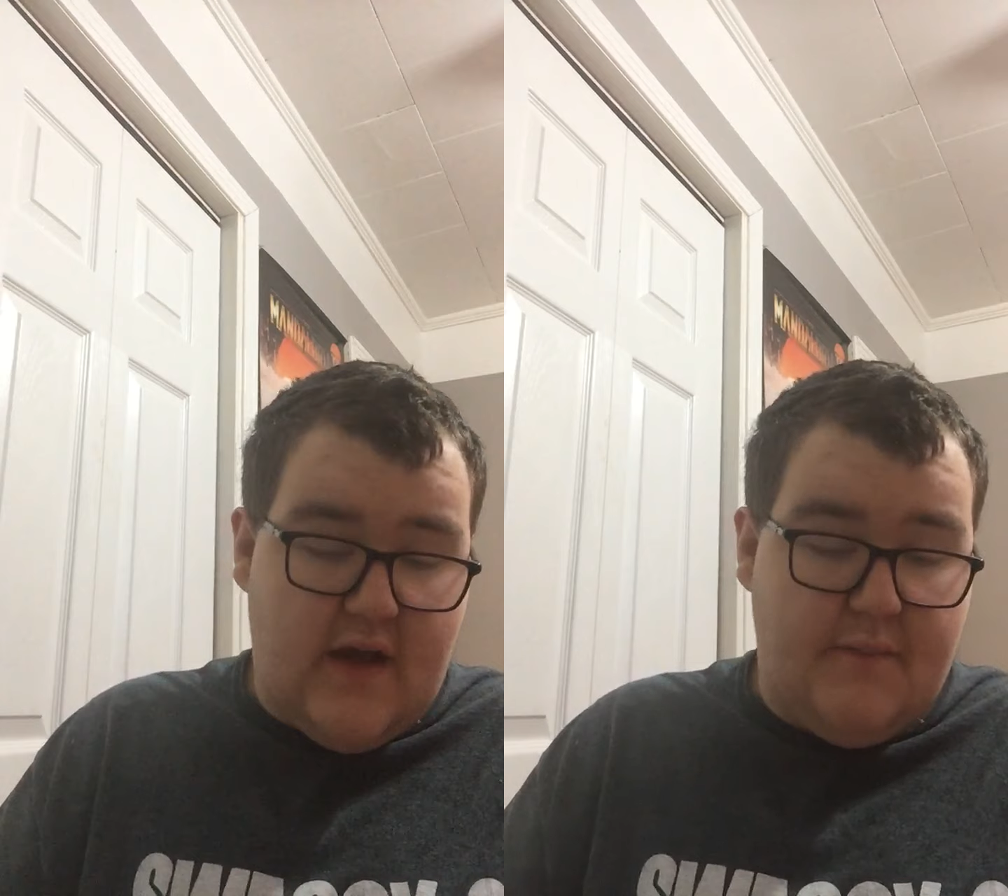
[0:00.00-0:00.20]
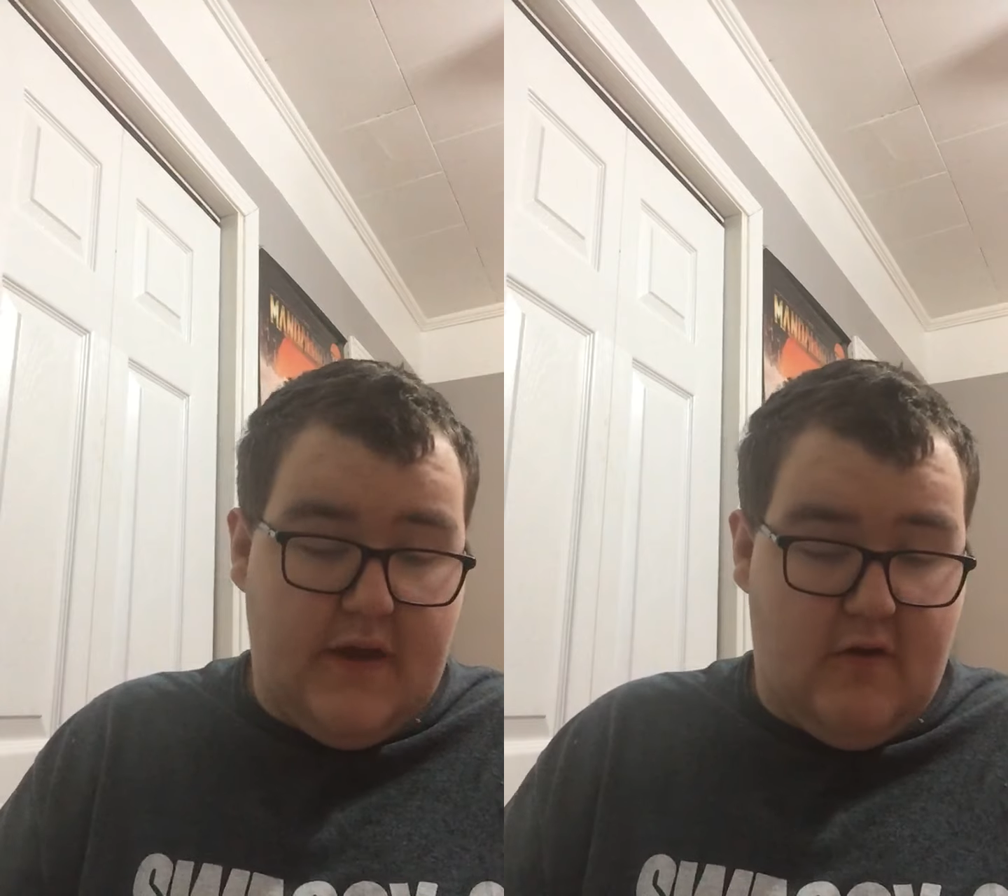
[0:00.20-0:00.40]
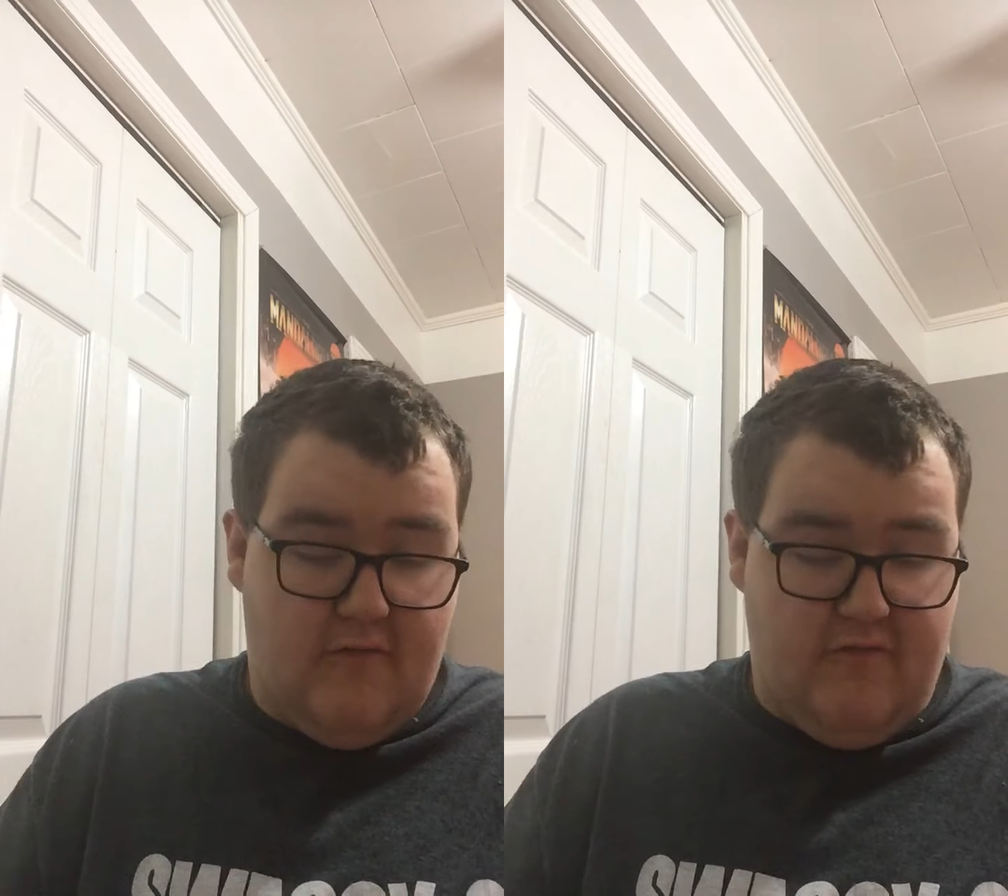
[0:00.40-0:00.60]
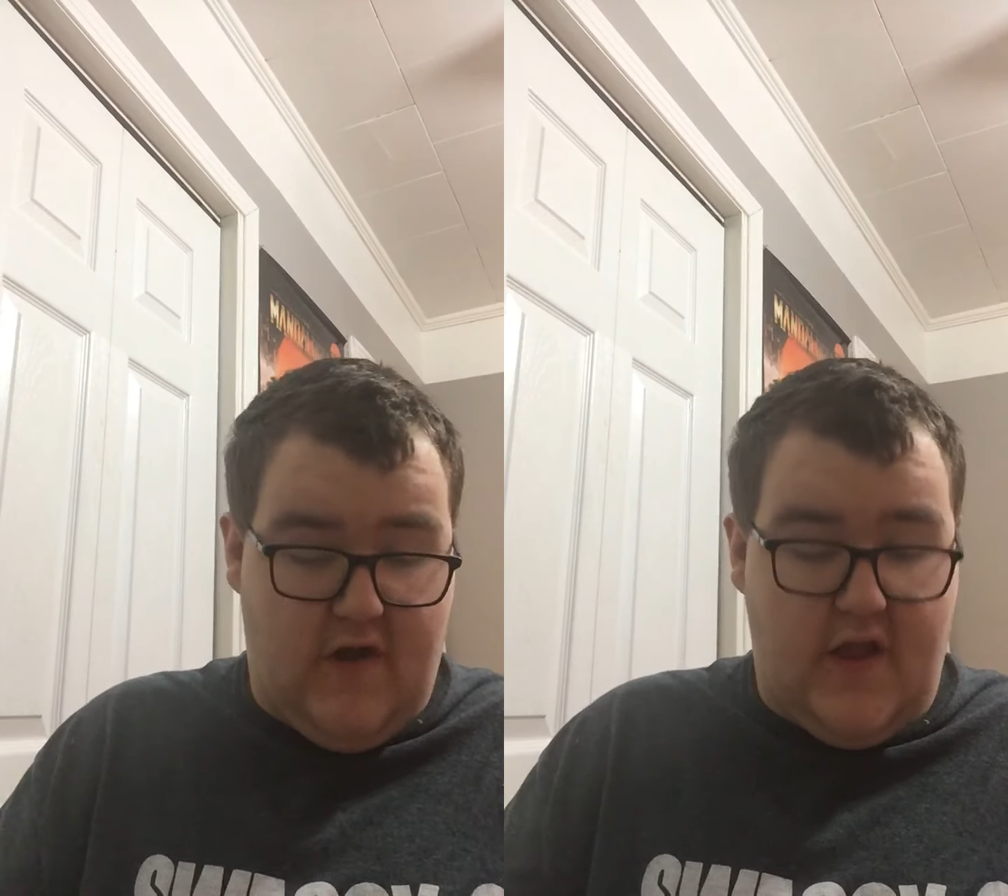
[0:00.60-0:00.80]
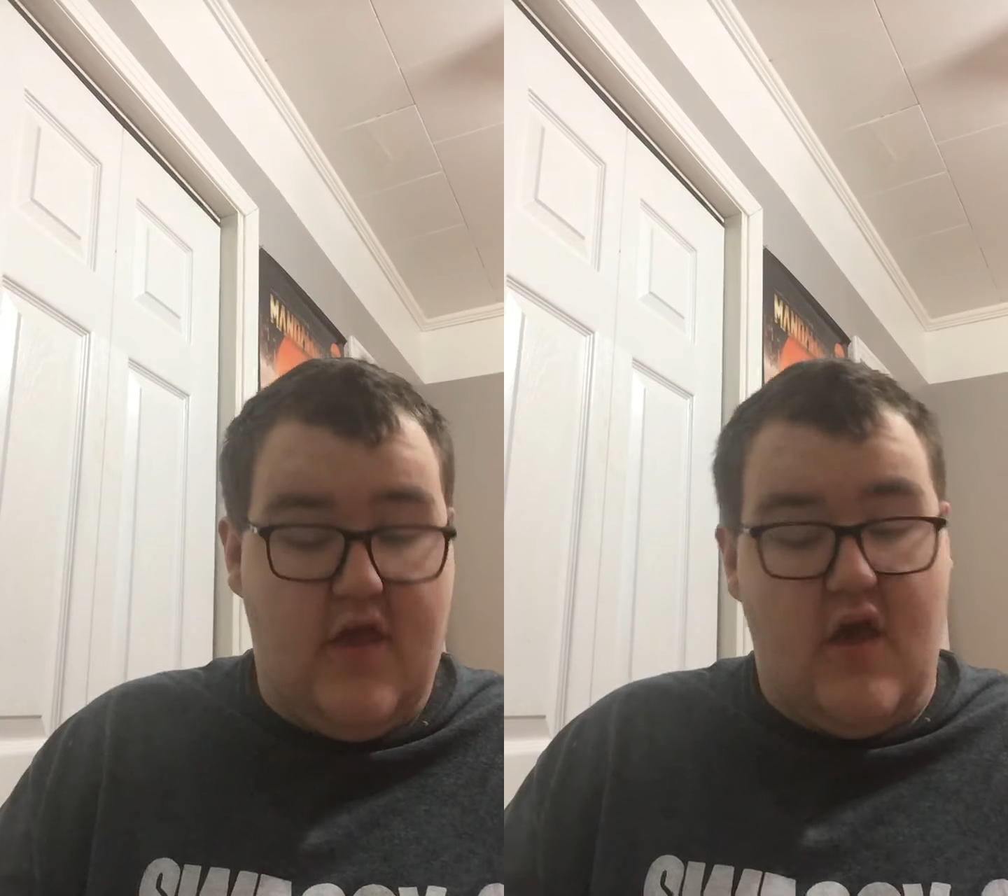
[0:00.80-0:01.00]
now be her
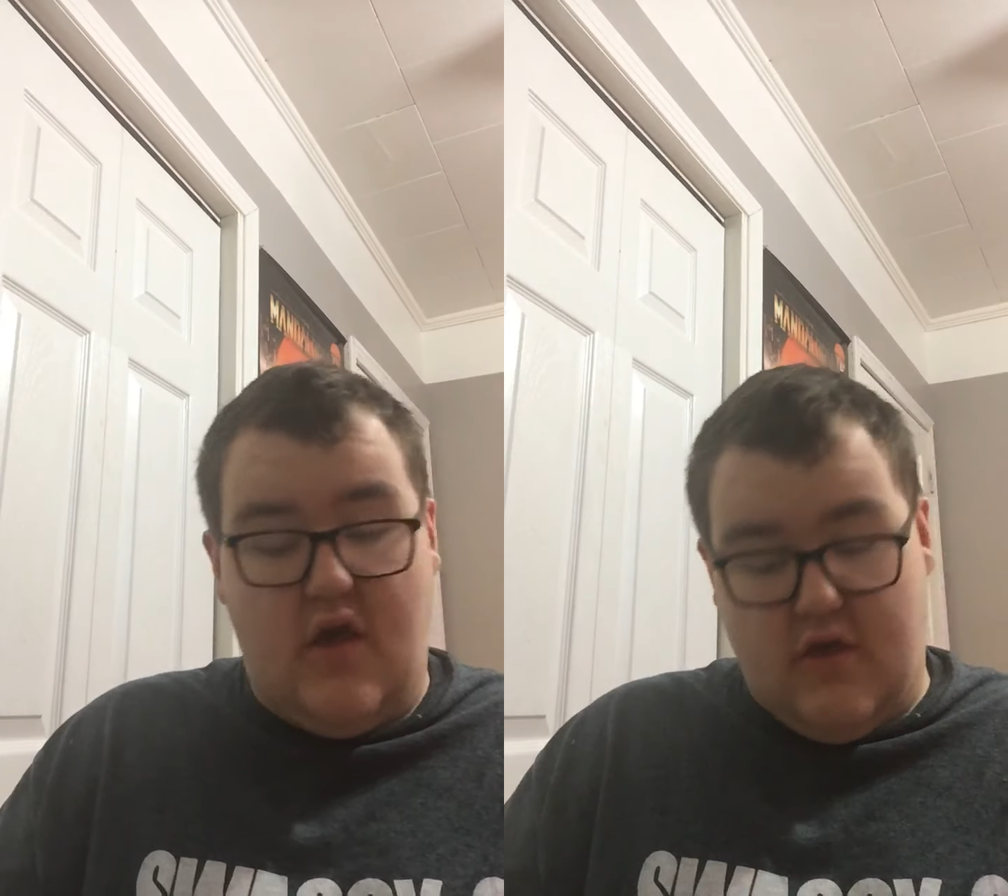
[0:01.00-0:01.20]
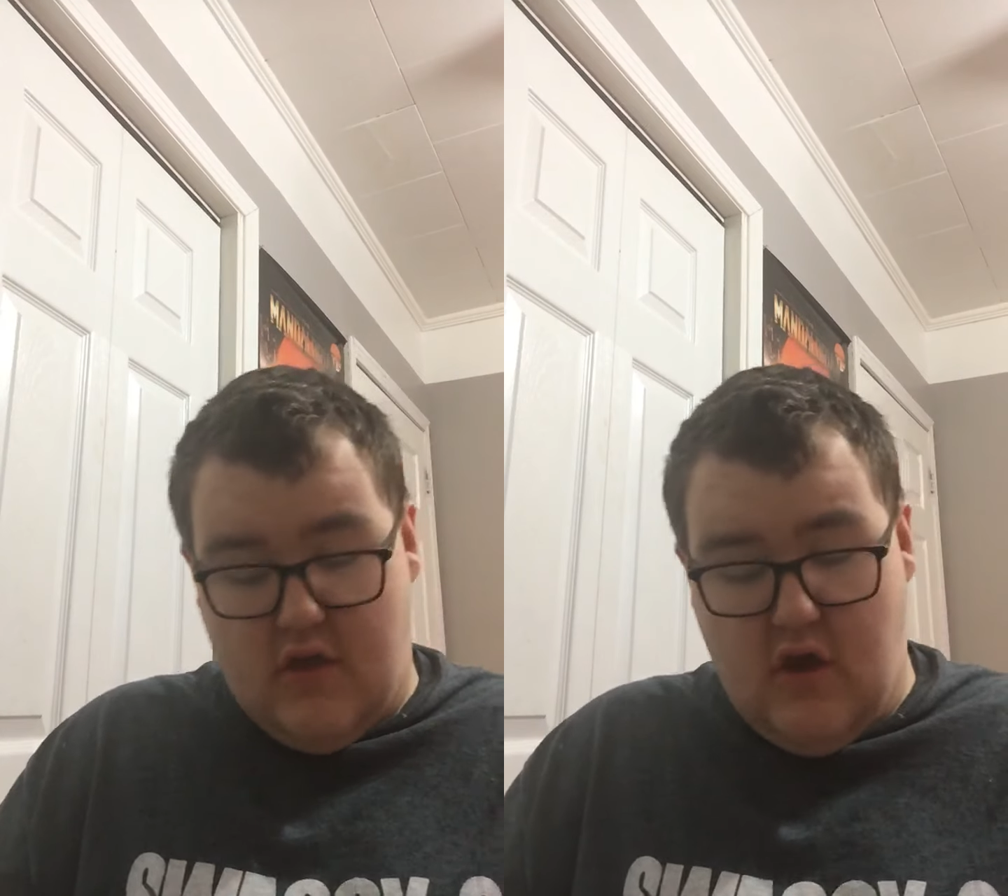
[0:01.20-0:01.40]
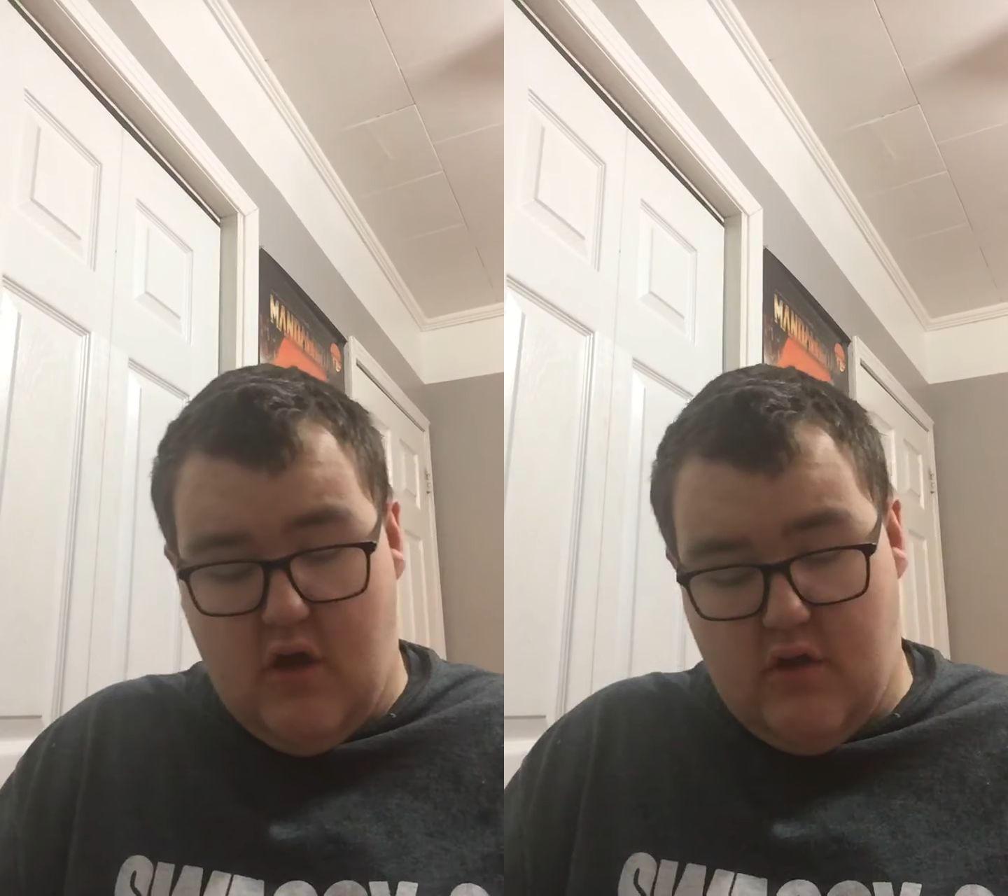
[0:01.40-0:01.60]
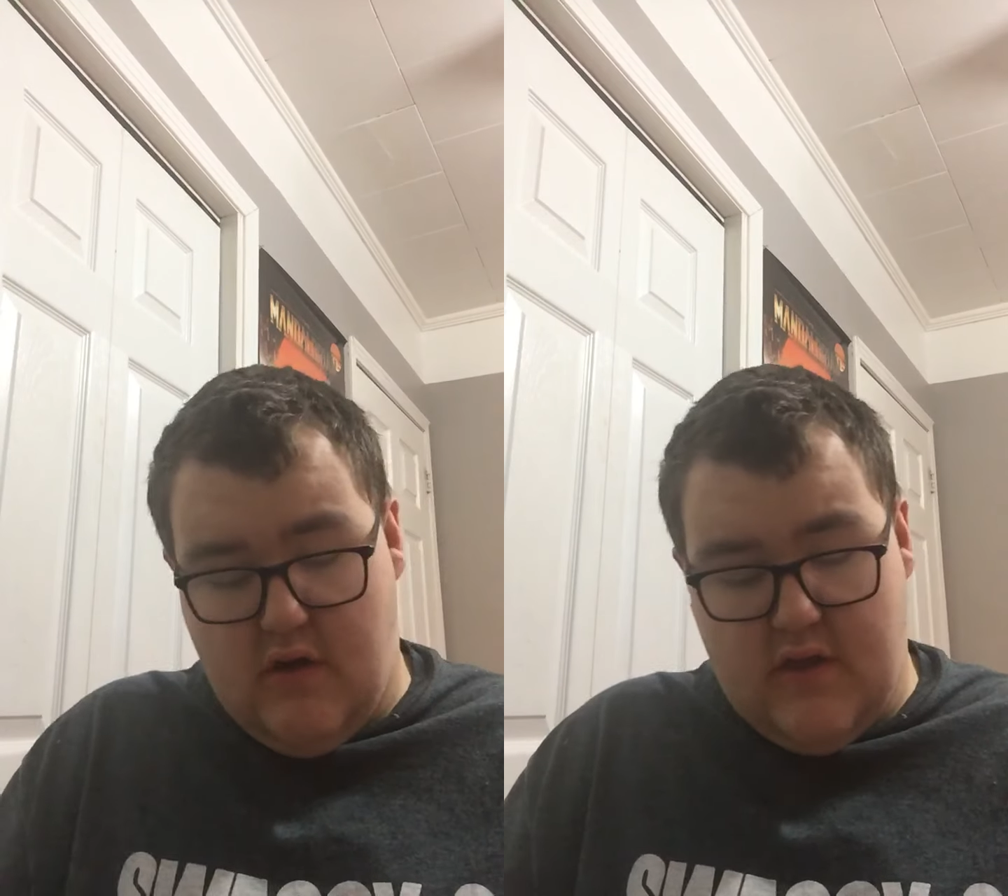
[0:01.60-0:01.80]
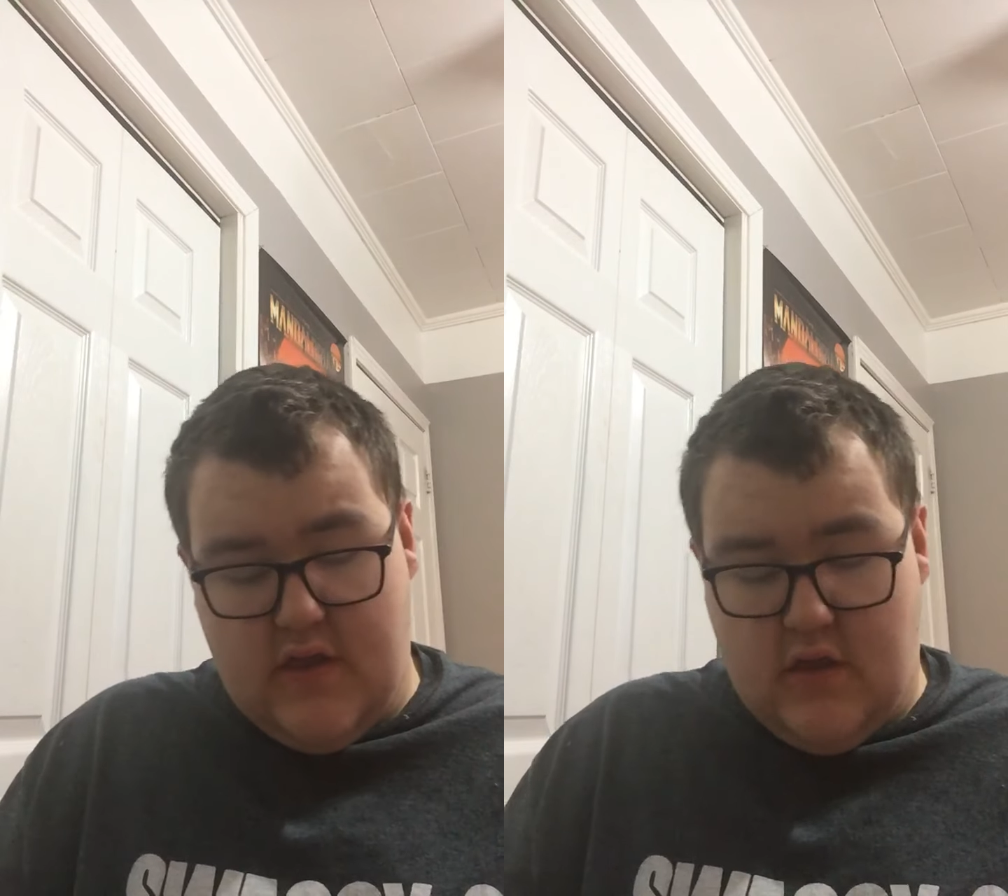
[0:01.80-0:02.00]
friend. So
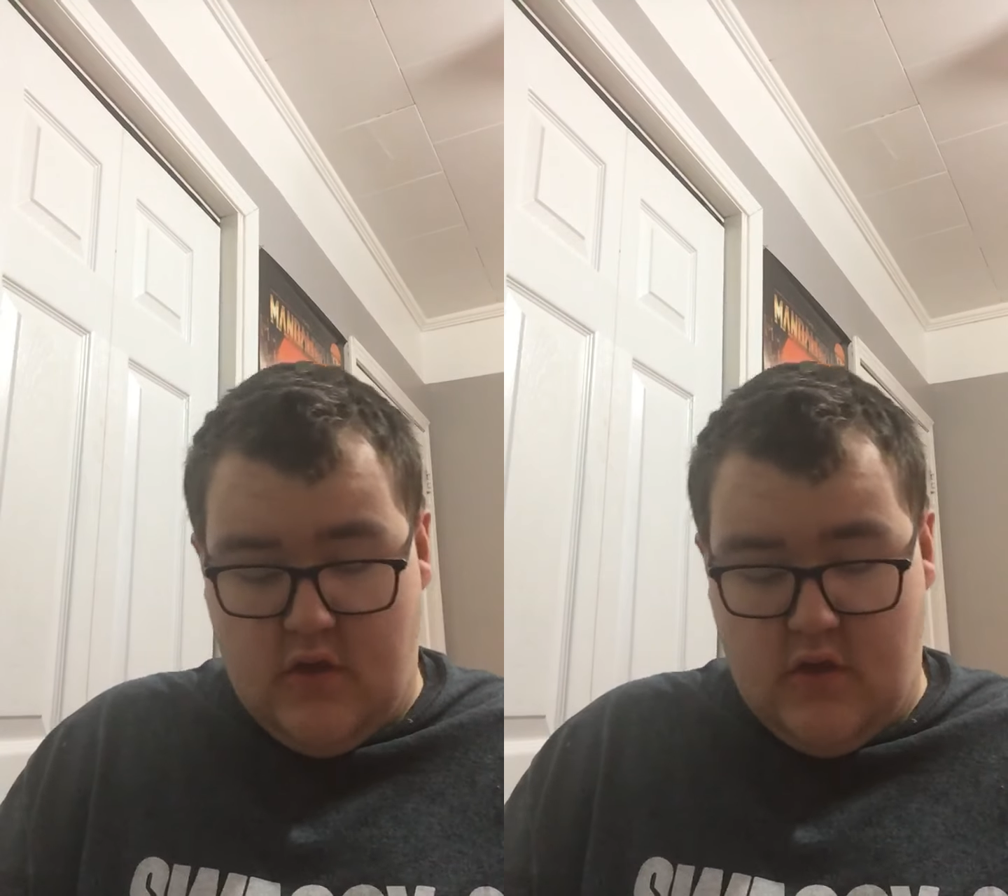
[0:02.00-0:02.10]
they